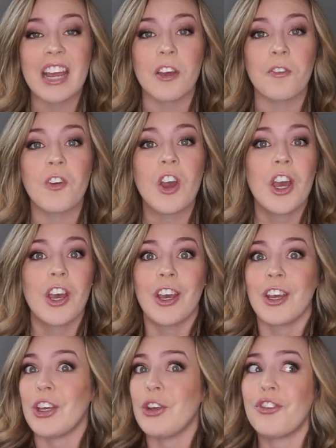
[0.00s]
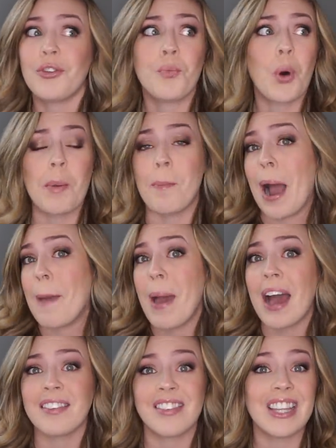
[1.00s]
if you just want to
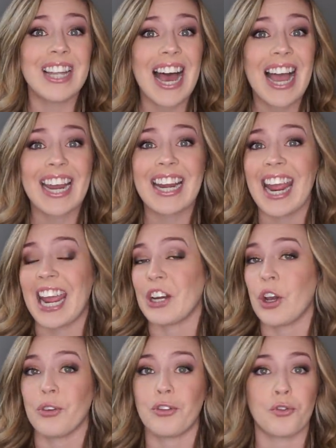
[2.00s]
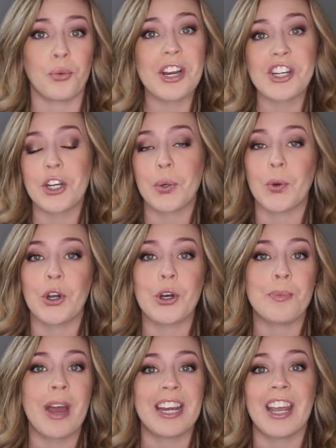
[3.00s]
bypass the line and go straight to your
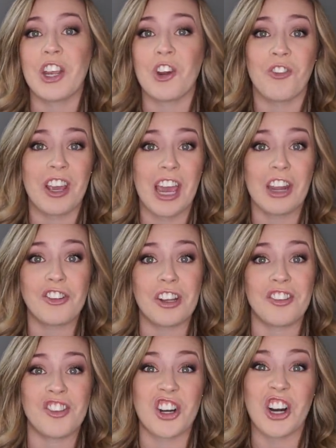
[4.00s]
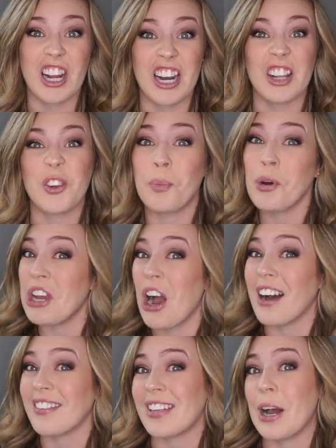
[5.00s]
room and get your vacation started. It's pretty
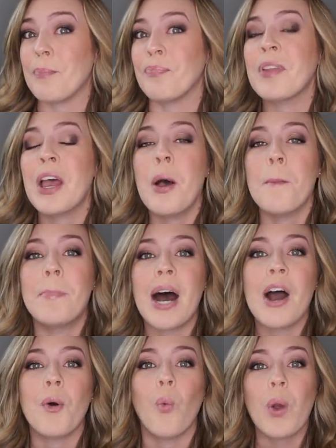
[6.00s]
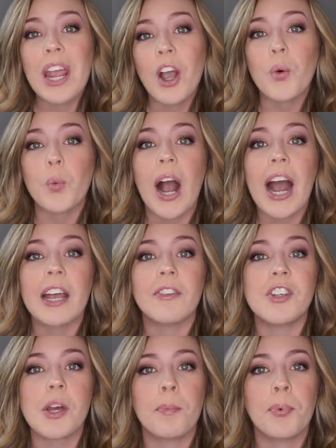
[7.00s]
awesome. But we
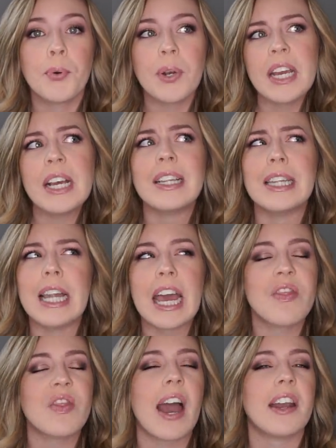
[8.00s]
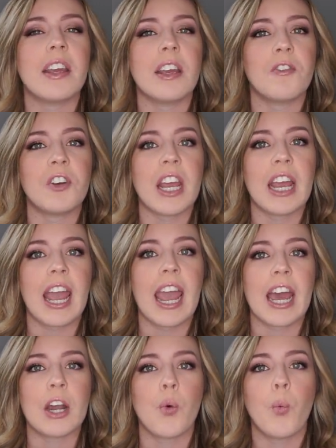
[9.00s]
arrived pretty late that evening
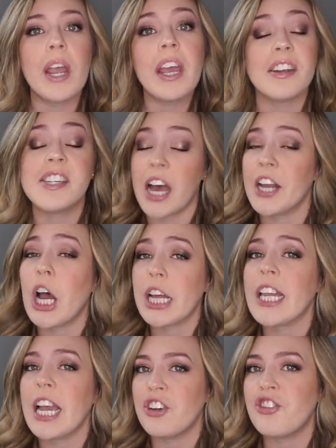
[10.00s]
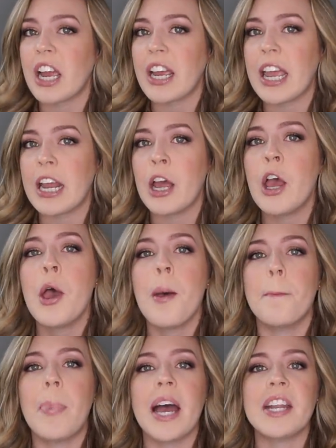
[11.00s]
and we had done online check-in,
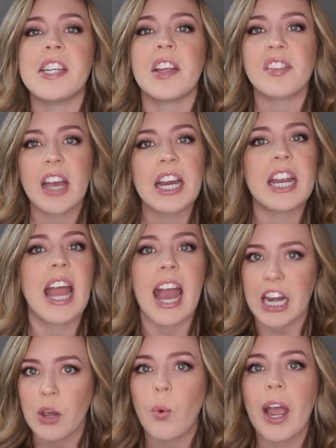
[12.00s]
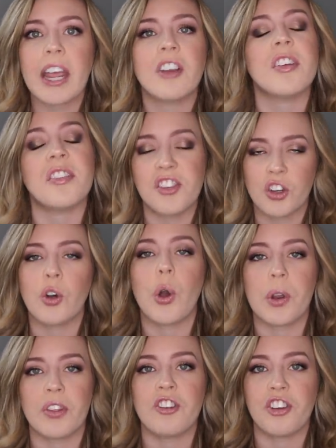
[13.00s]
but decided anyway to still go
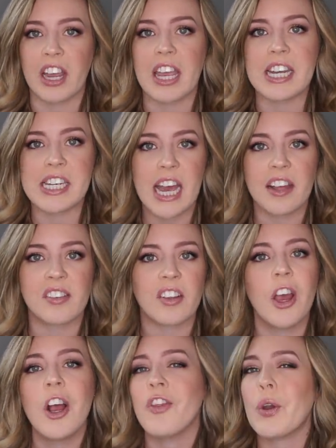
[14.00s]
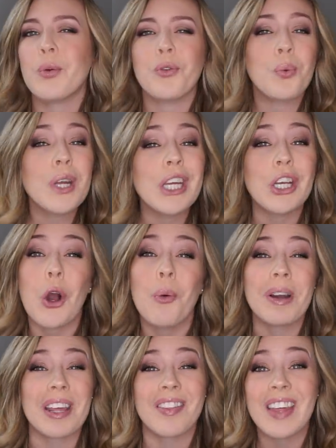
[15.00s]
to the check-in desk. There was really
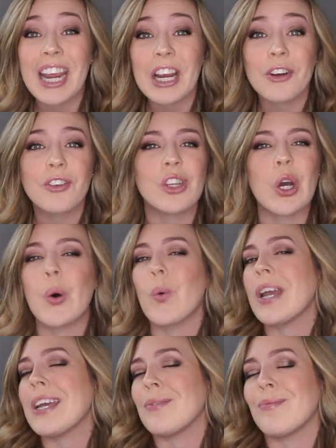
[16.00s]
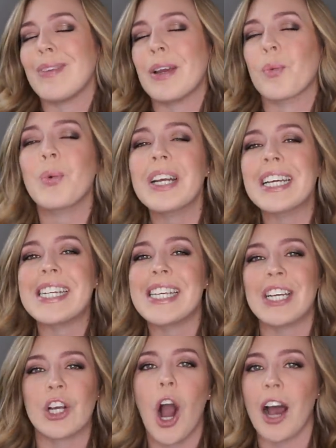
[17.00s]
nobody there, so it really
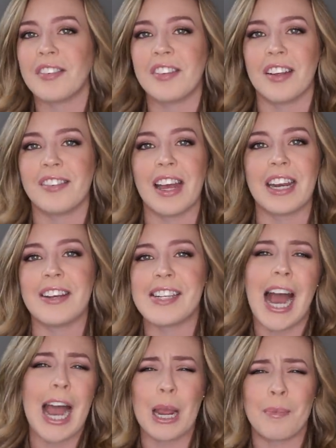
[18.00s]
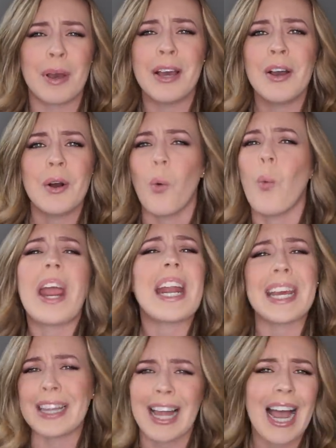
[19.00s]
didn't cost us any time
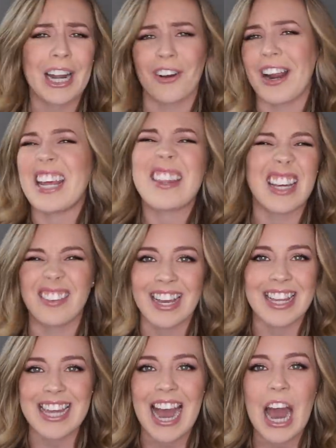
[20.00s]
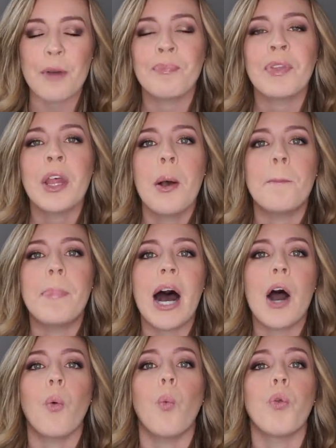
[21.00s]
waiting in line or anything like that.
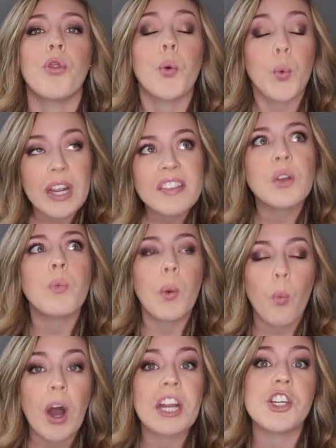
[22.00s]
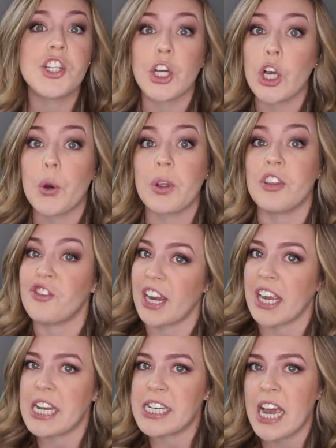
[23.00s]
But the reason we wanted to go to the
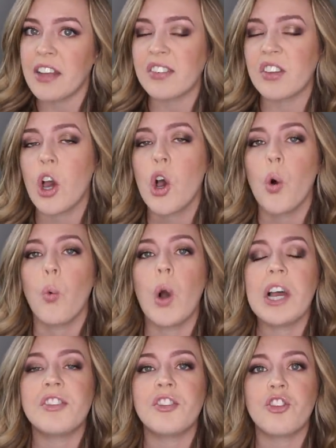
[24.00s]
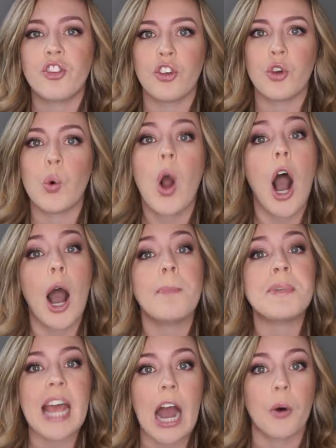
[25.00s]
check-in desk was to
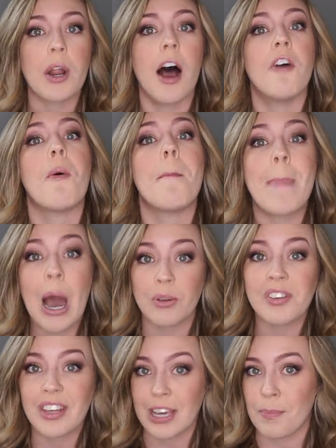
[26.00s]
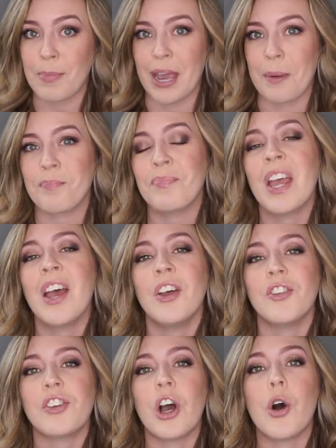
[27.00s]
opt out of mouse keeping.
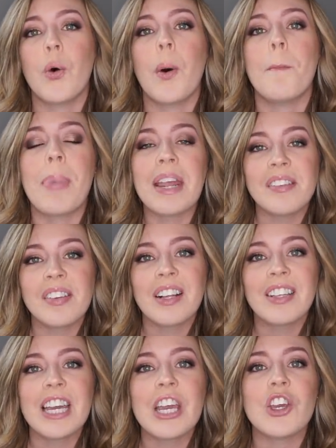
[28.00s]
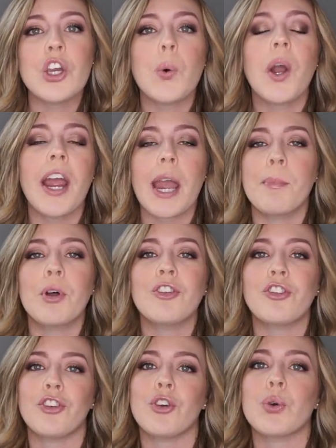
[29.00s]
So basically you are able
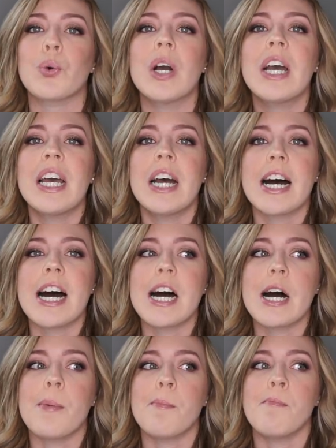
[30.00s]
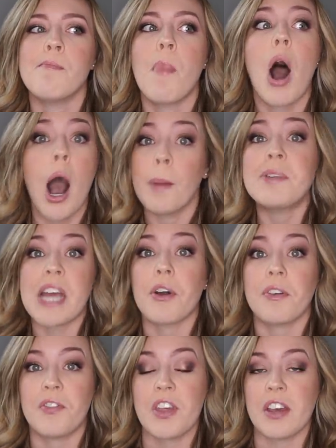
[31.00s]
to opt out
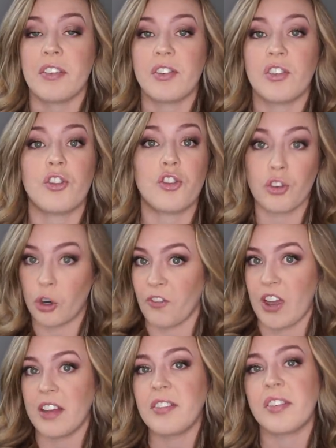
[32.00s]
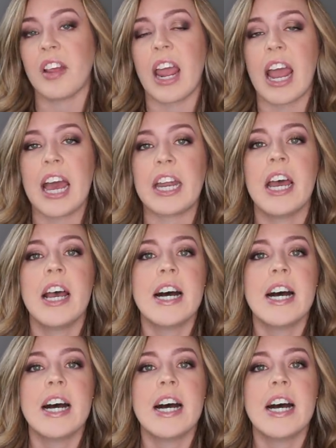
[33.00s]
of this service, and